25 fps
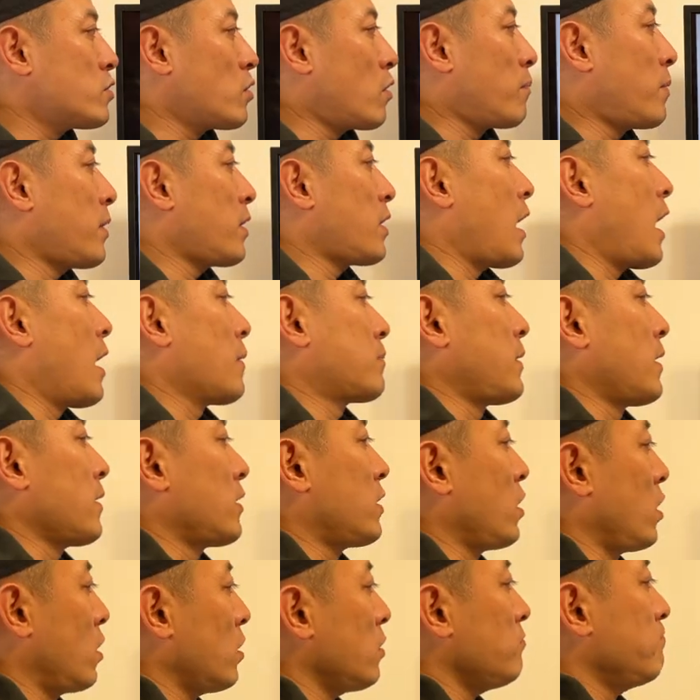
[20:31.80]
no big update
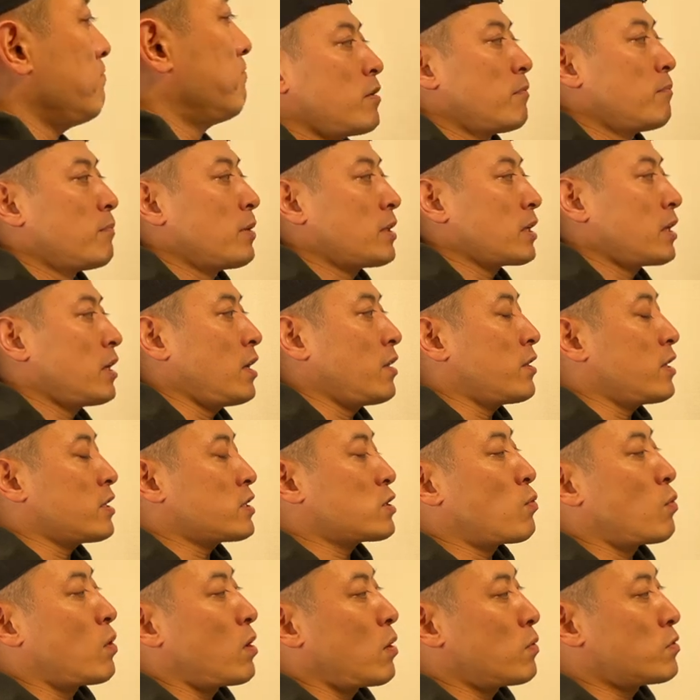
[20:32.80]
here, but the key thing
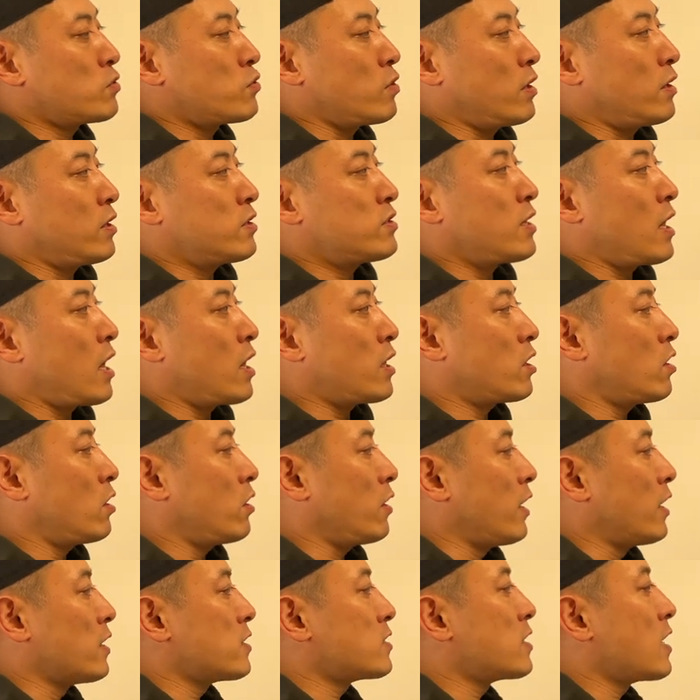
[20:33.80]
someone wants you to understand here
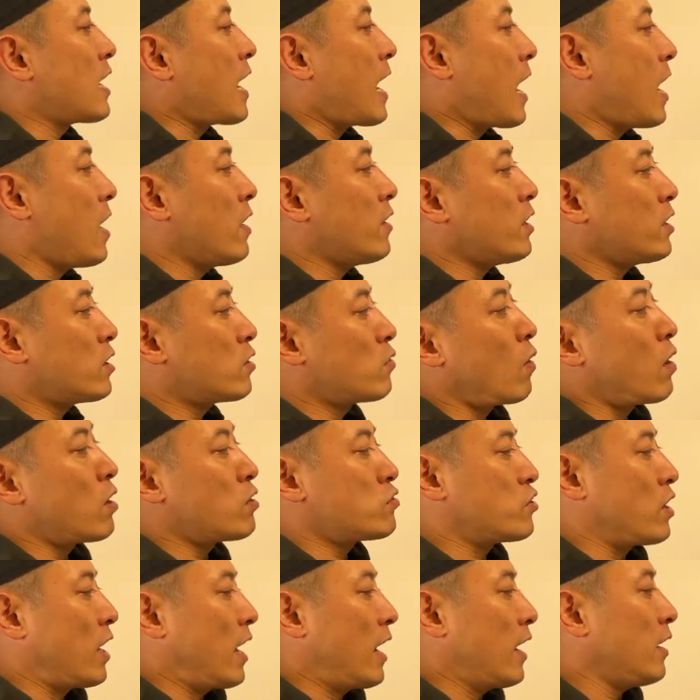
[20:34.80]
is Andy
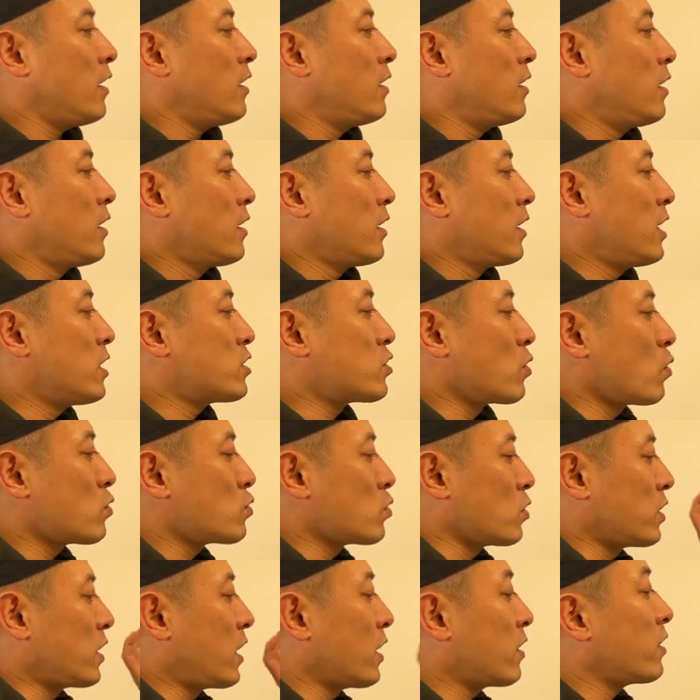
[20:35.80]
Cronjay, he's
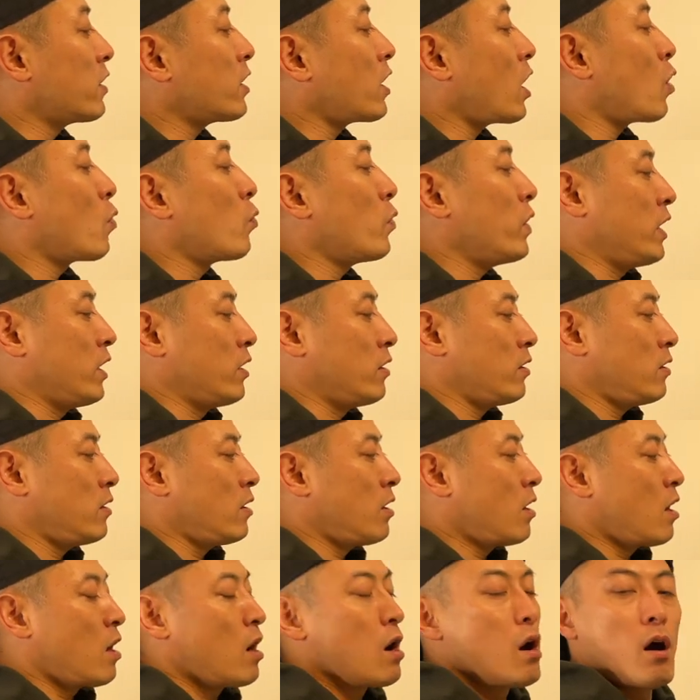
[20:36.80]
also taking care of lead
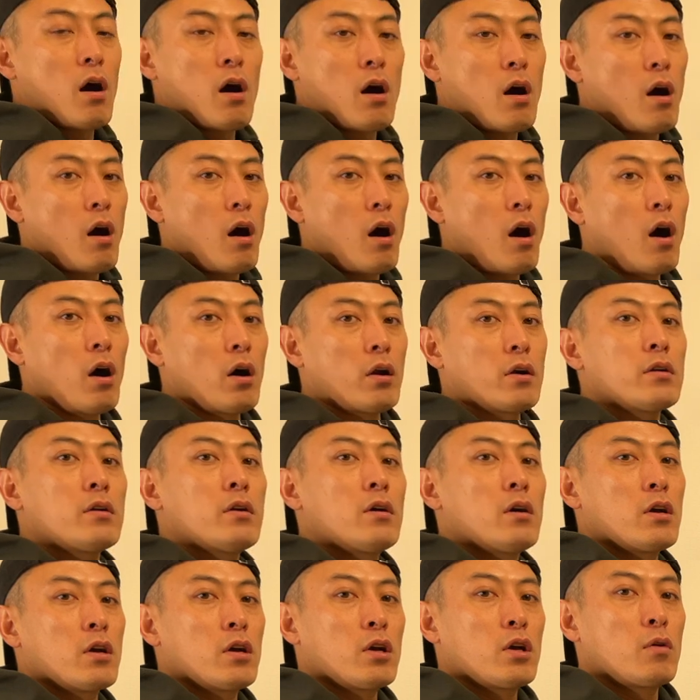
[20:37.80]
on
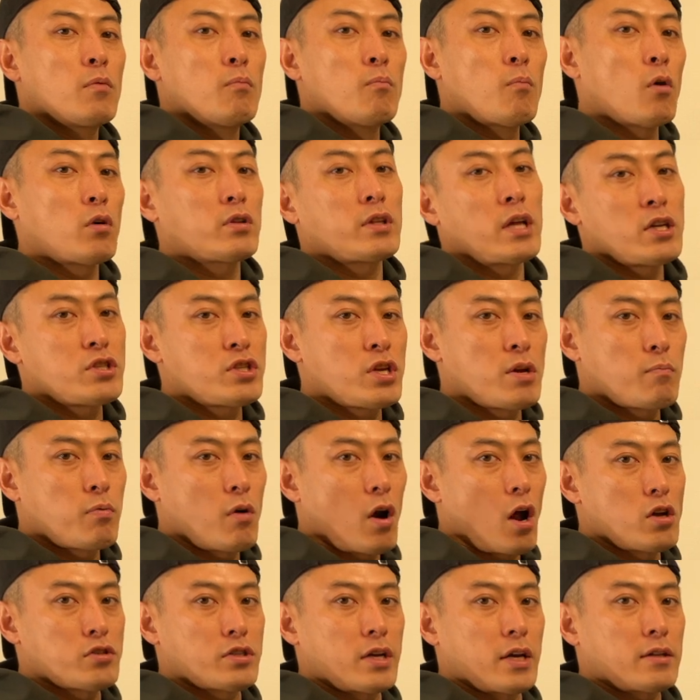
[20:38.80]
multi-chain
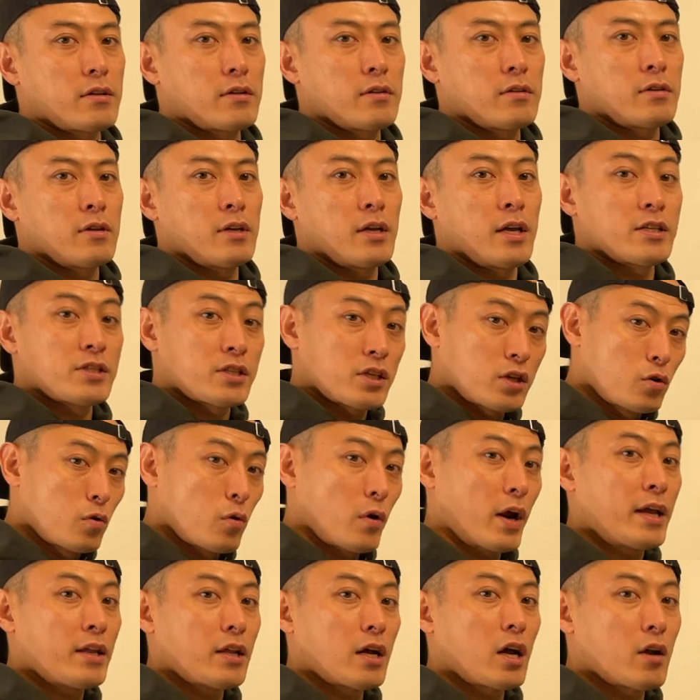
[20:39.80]
project. It's a
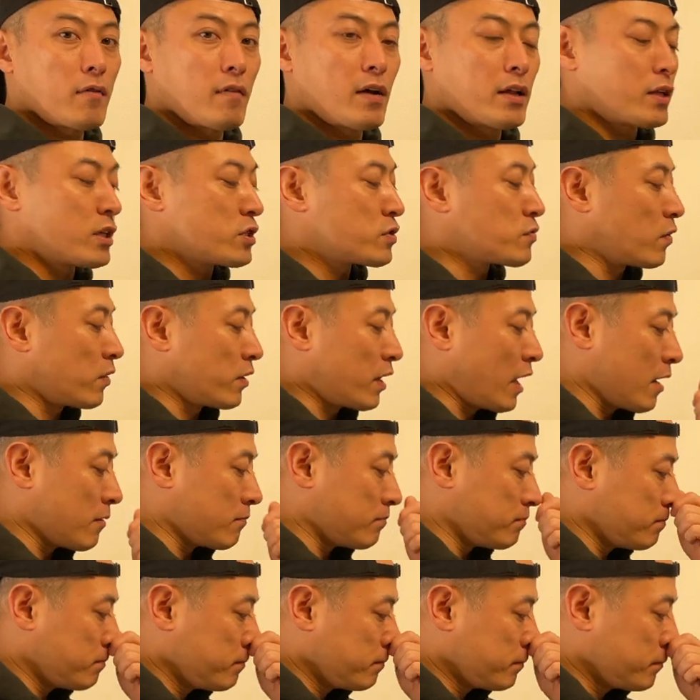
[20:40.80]
great advantage for them.
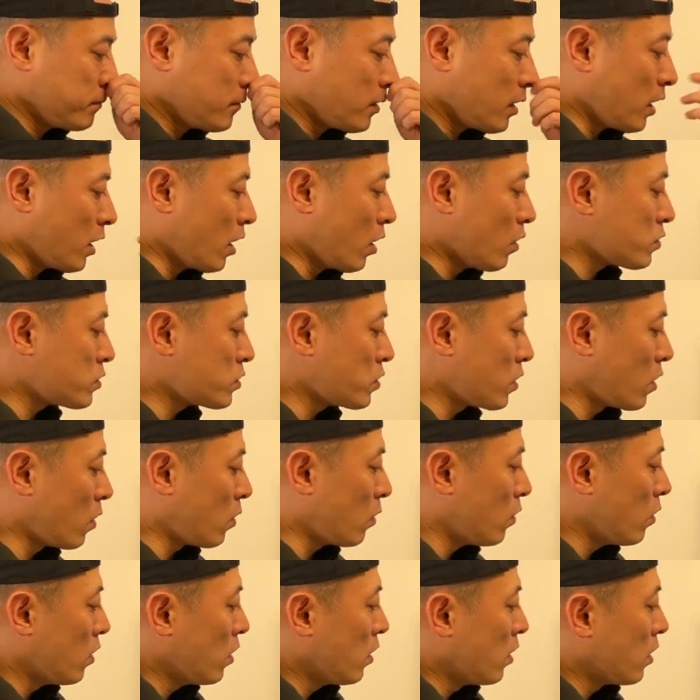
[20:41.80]
And
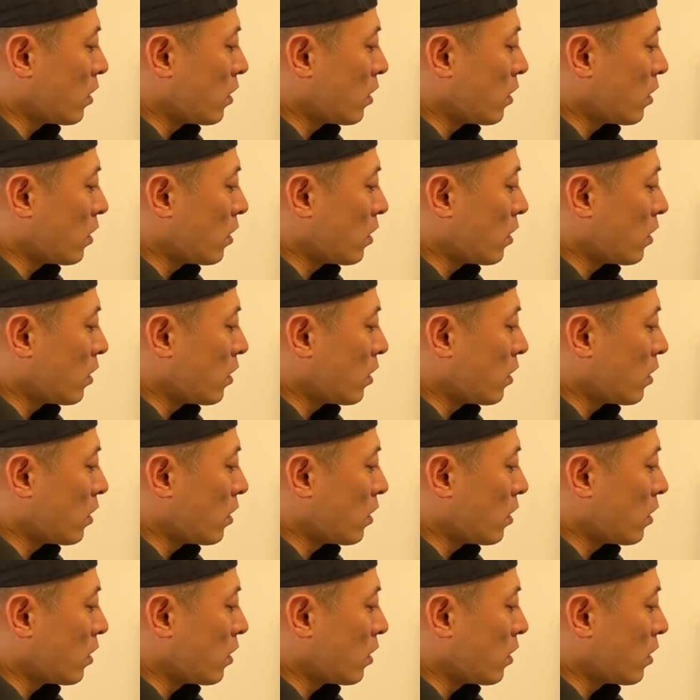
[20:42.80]
also,